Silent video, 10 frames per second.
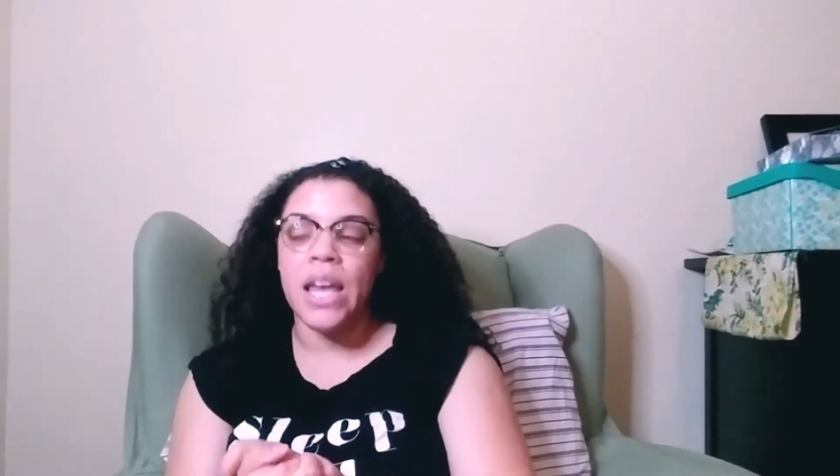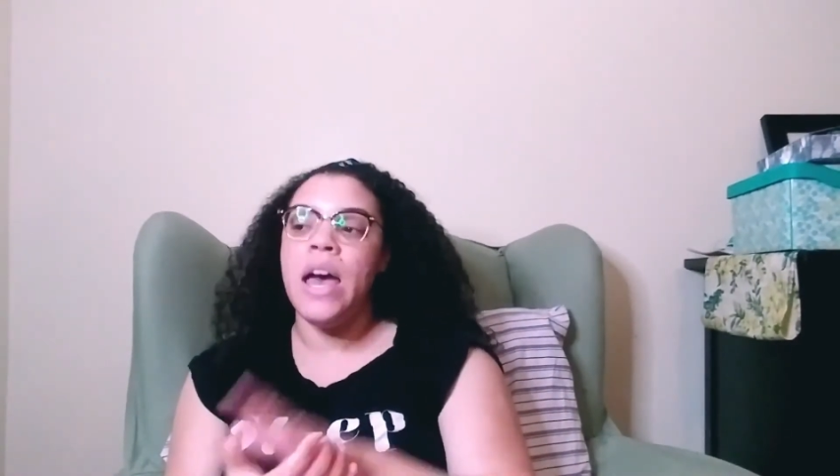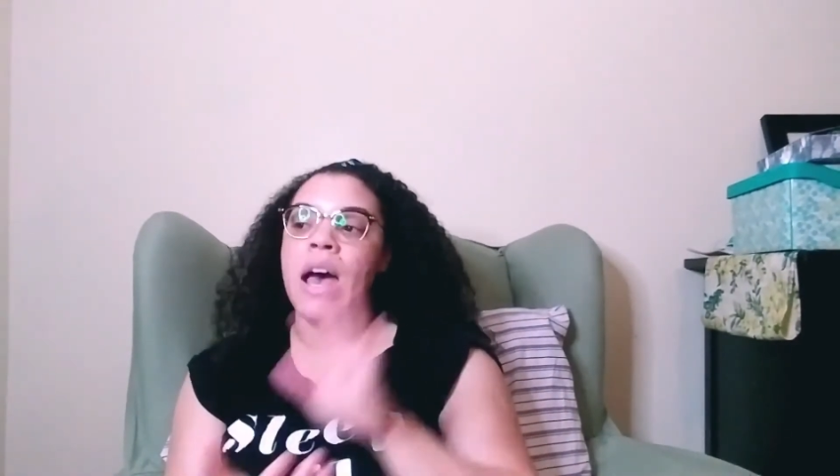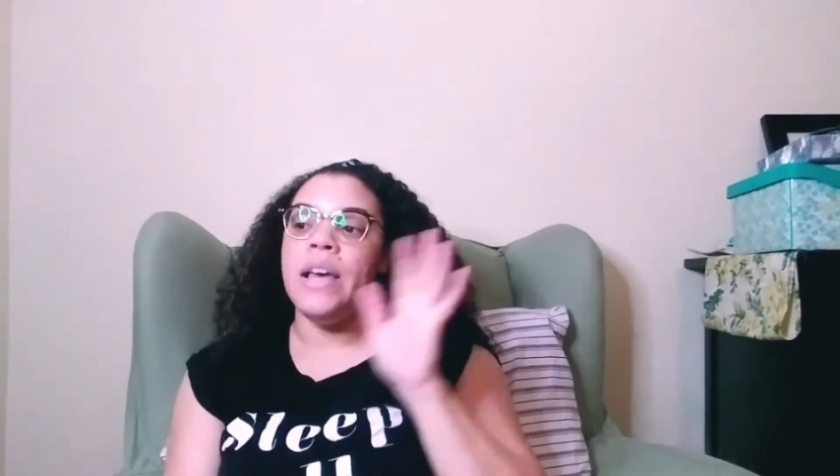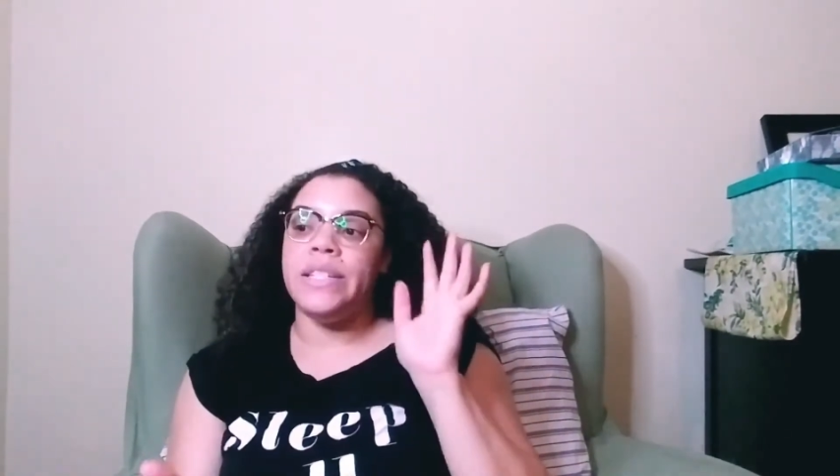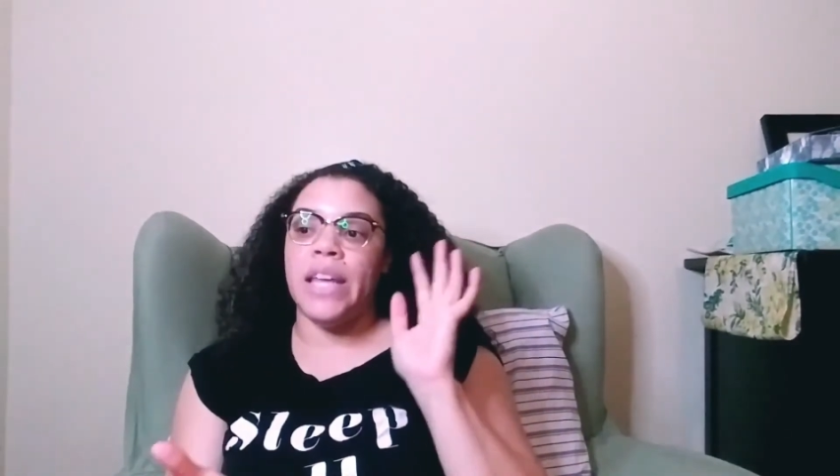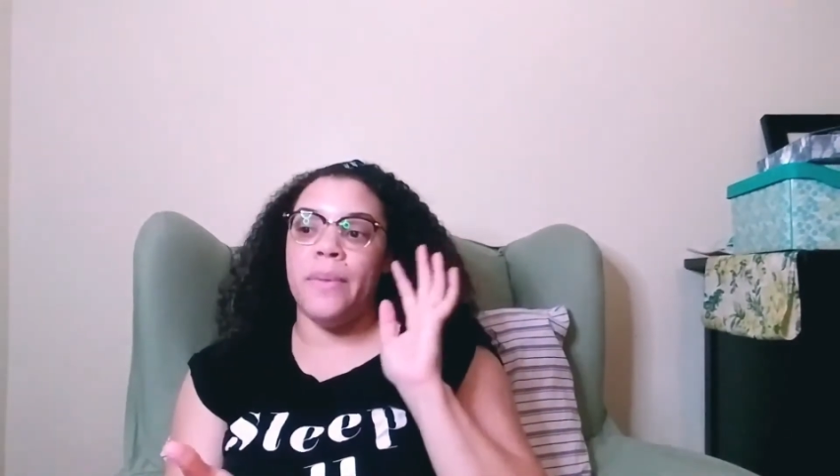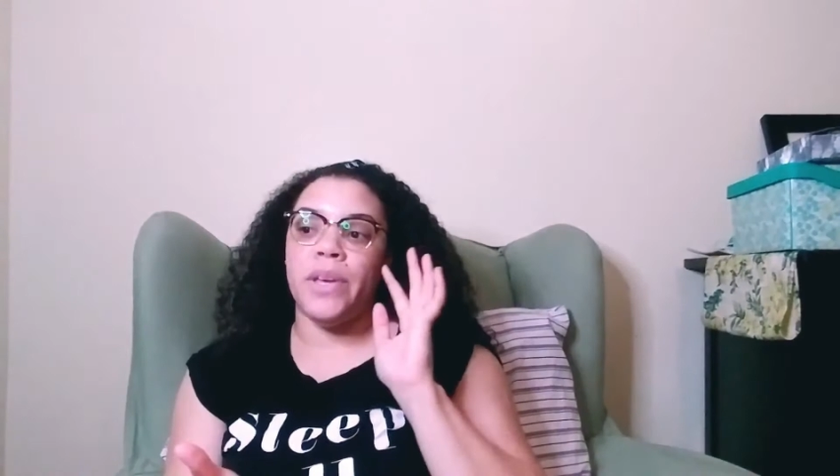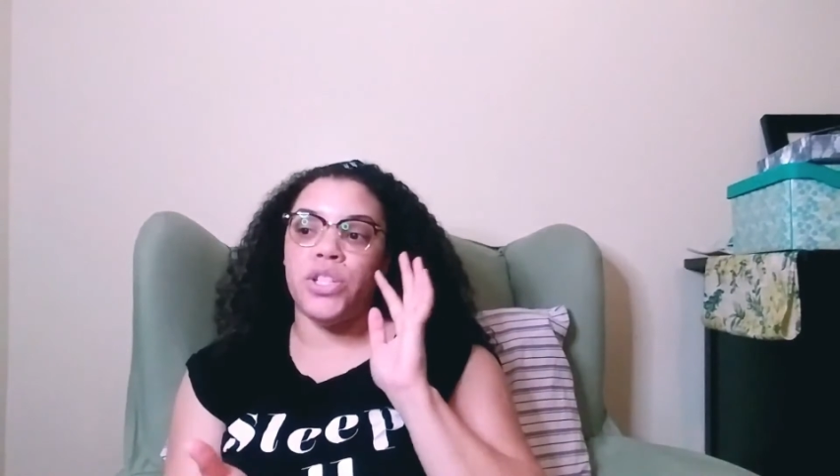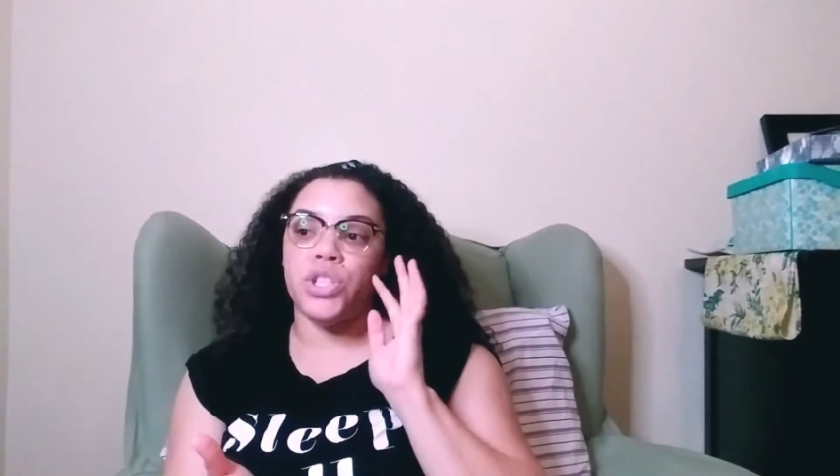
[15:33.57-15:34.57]

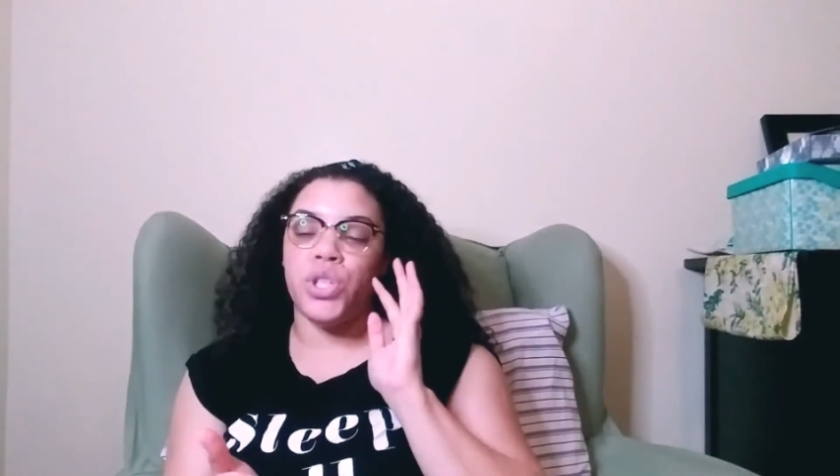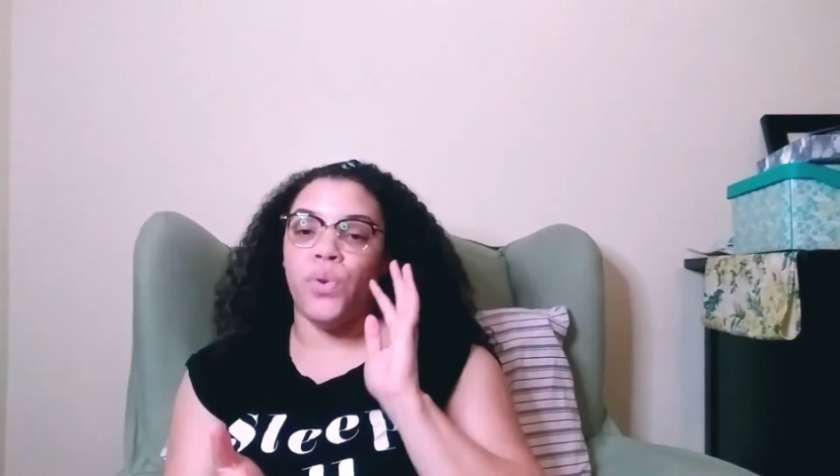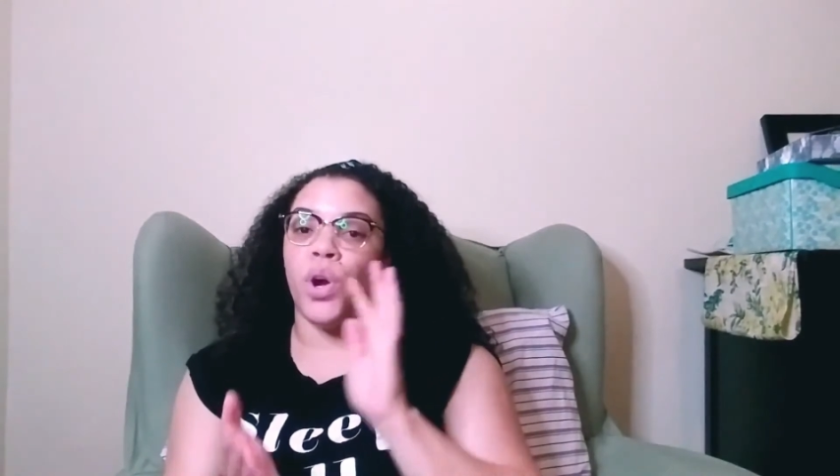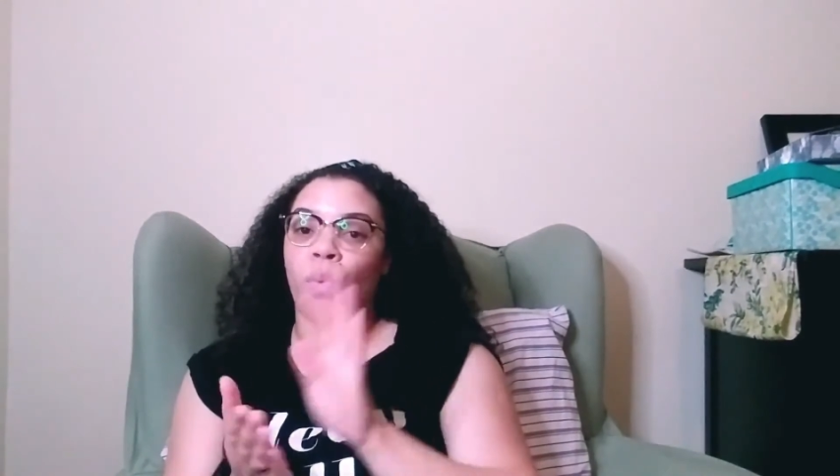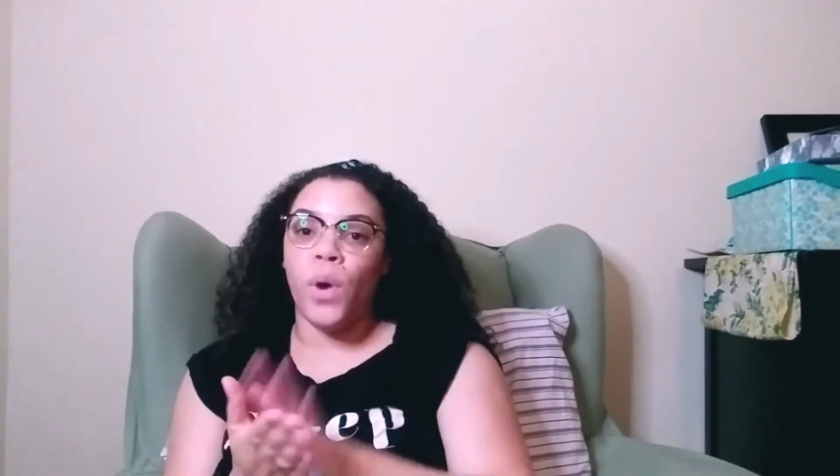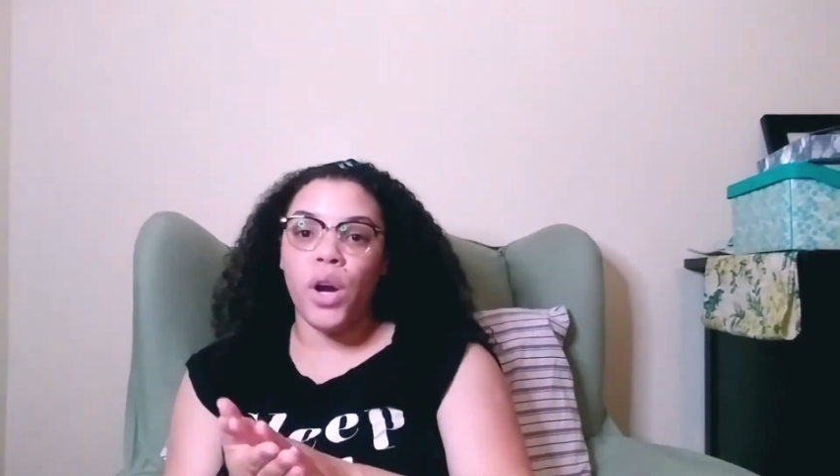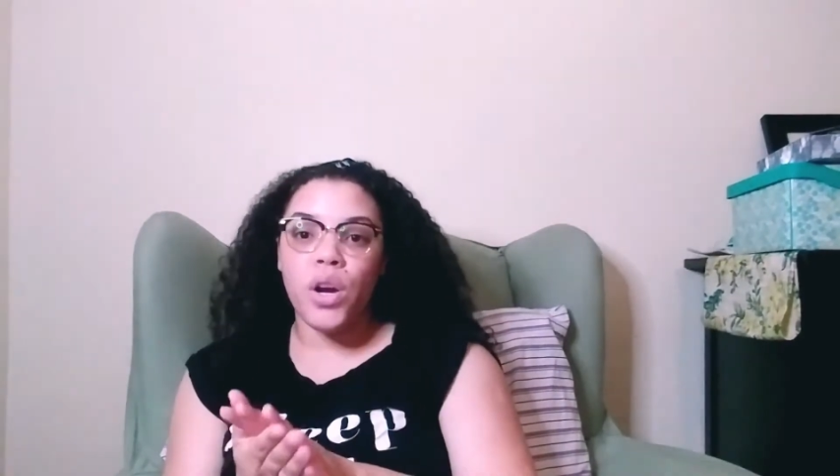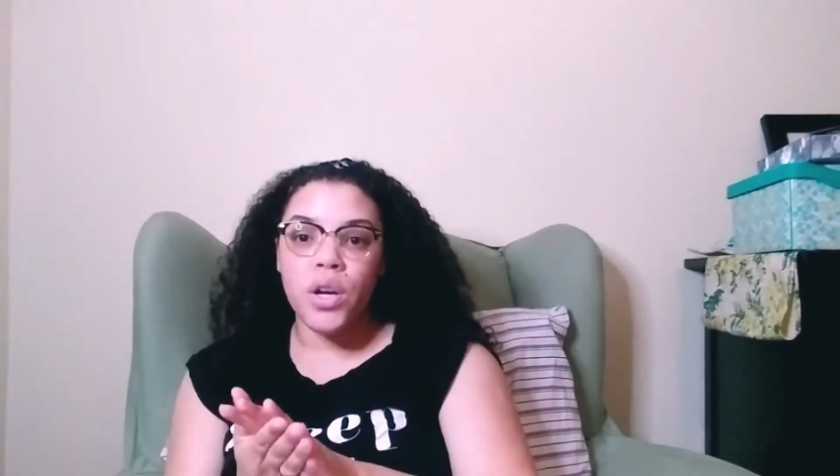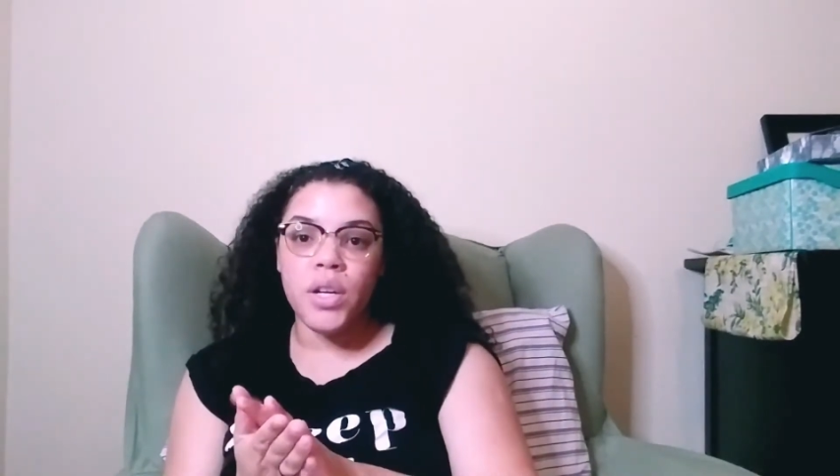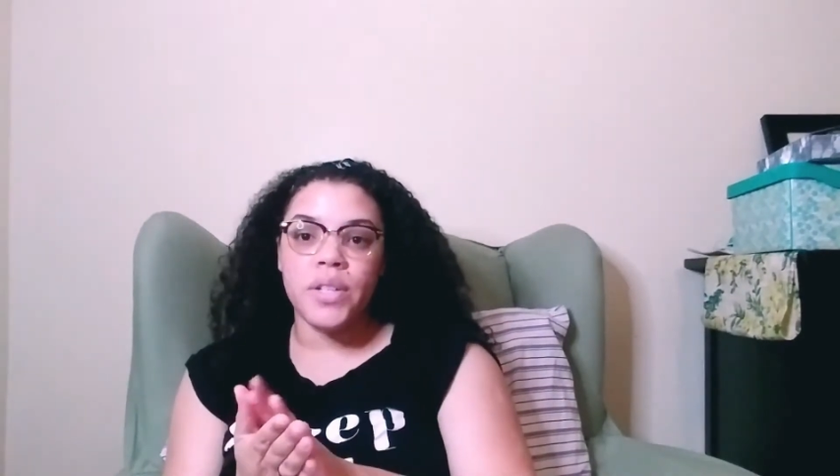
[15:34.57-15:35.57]
damage to her
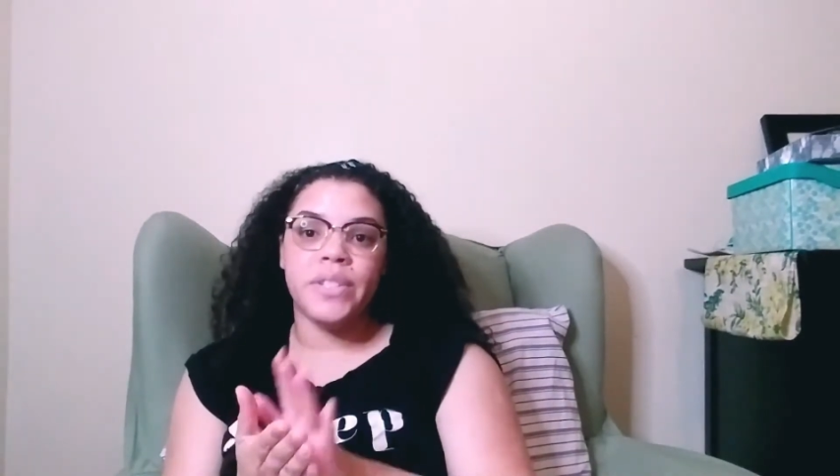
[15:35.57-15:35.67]
workers,